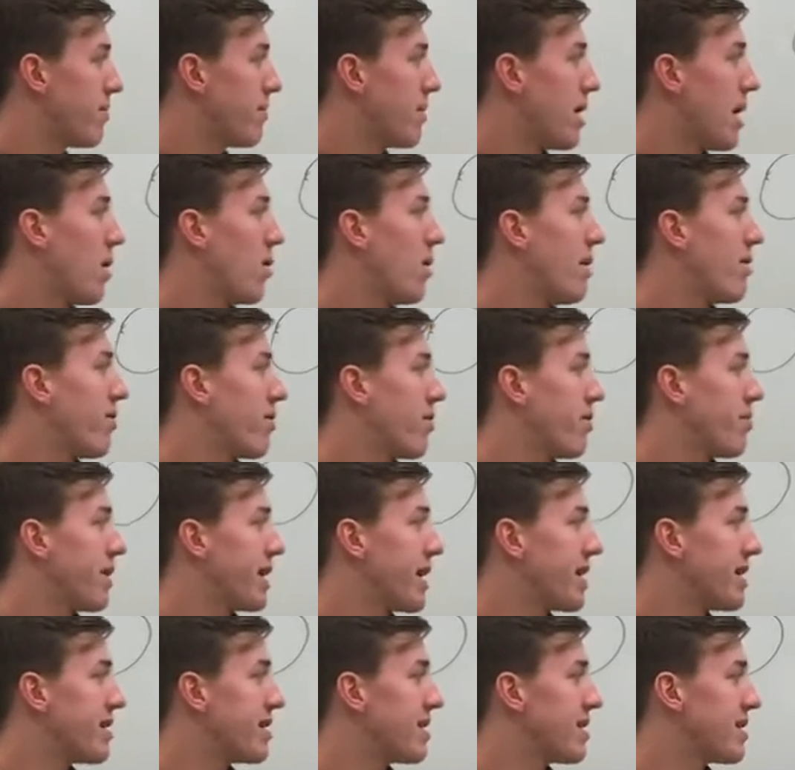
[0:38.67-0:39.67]
However,
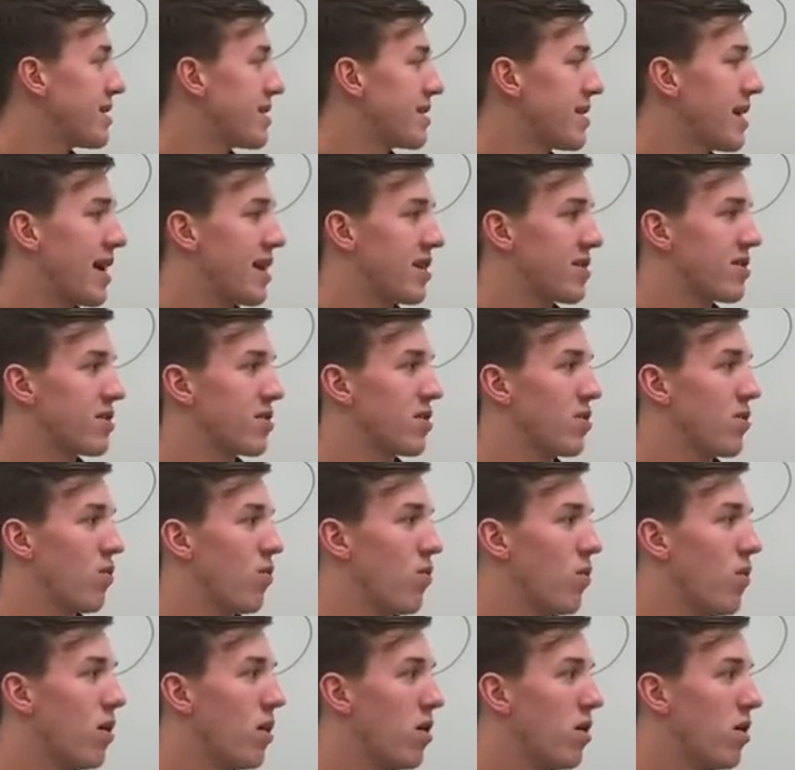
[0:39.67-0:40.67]
because it is attached to the
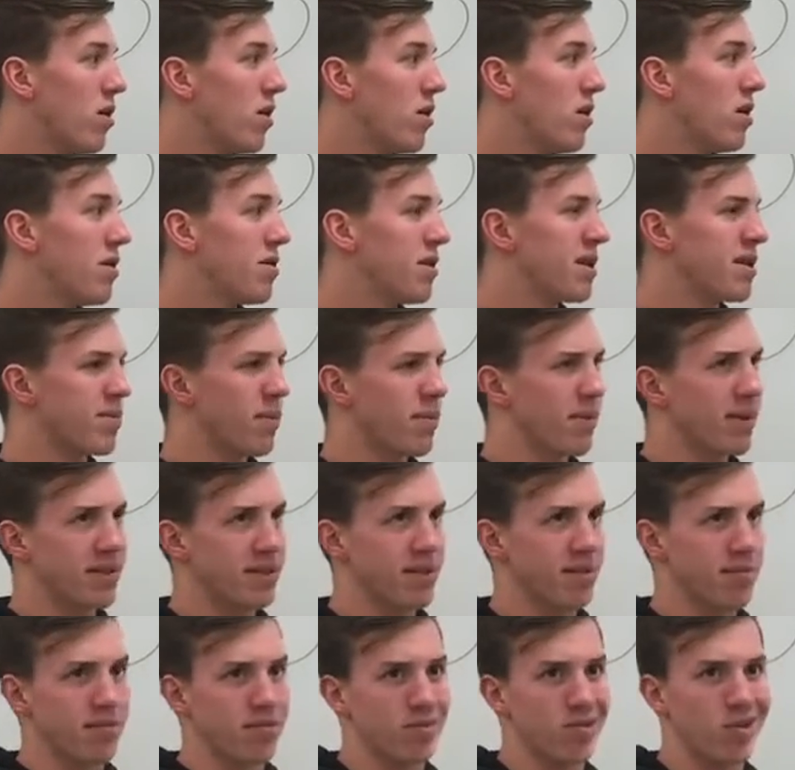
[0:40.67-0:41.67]
wall, this
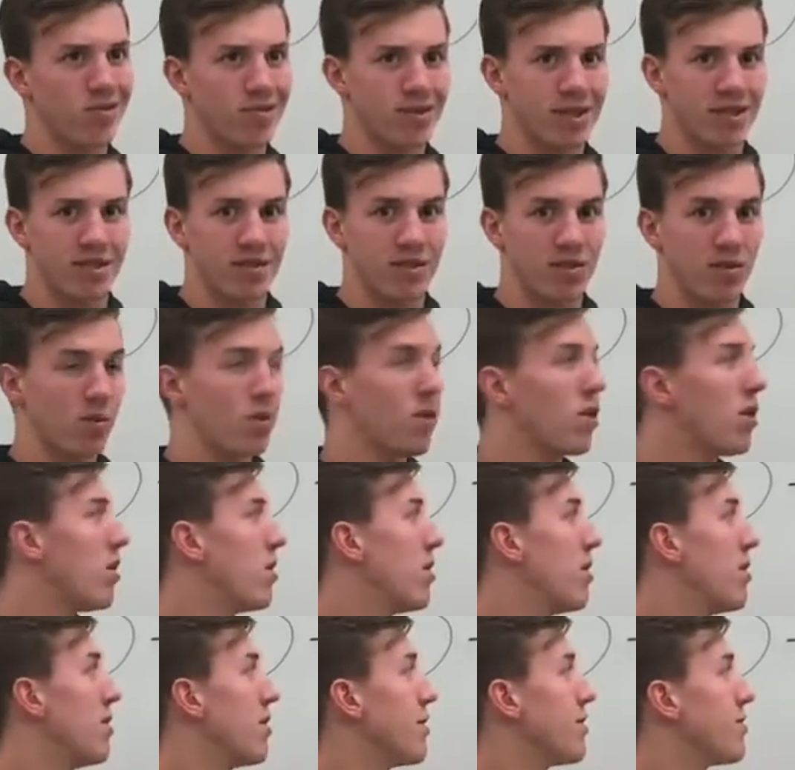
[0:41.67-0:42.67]
momentum goes into the
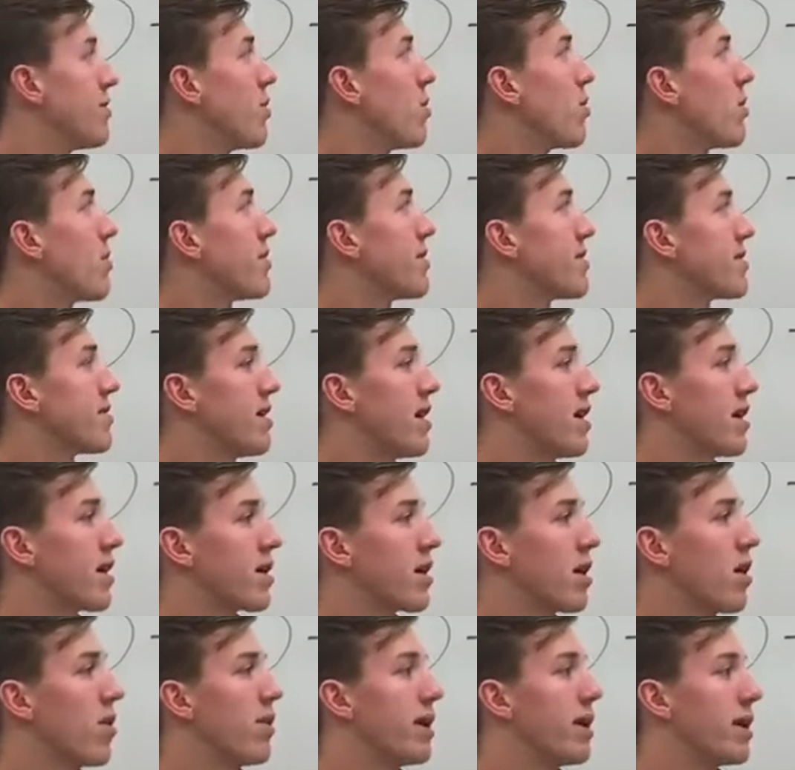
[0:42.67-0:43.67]
wall and the door does not
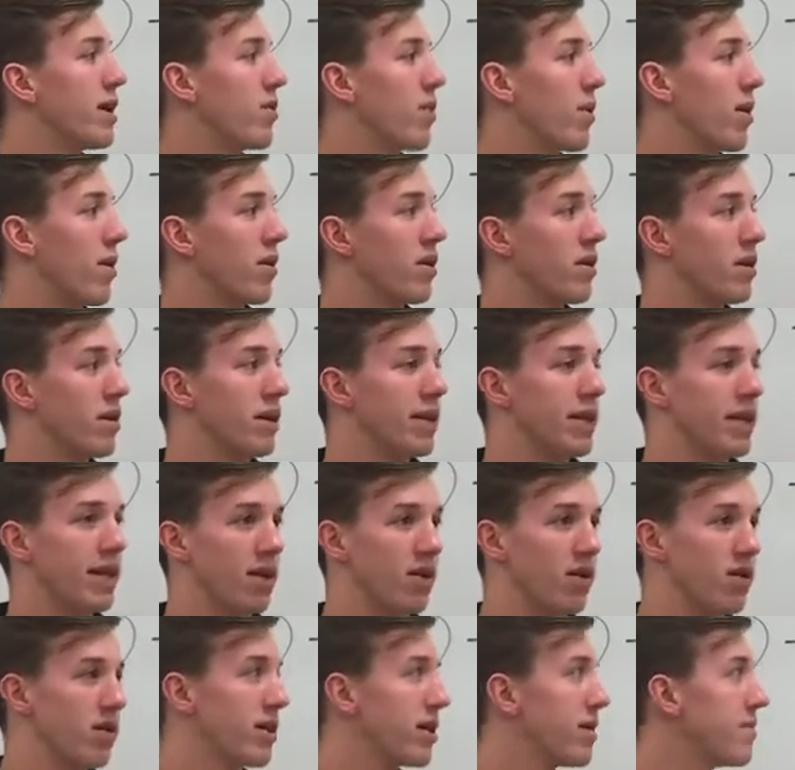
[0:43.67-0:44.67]
go anywhere
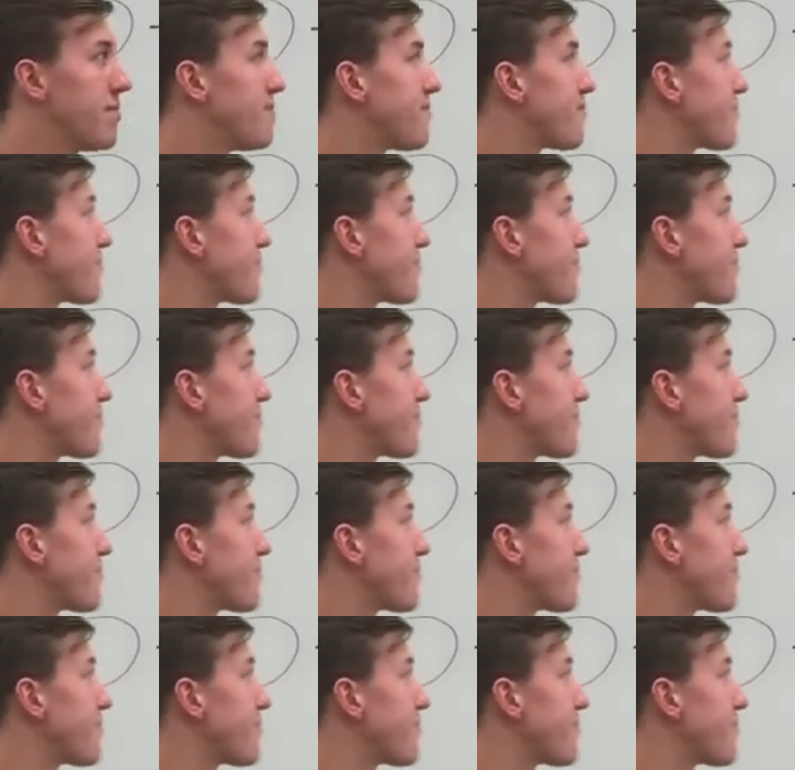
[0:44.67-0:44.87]
linearly.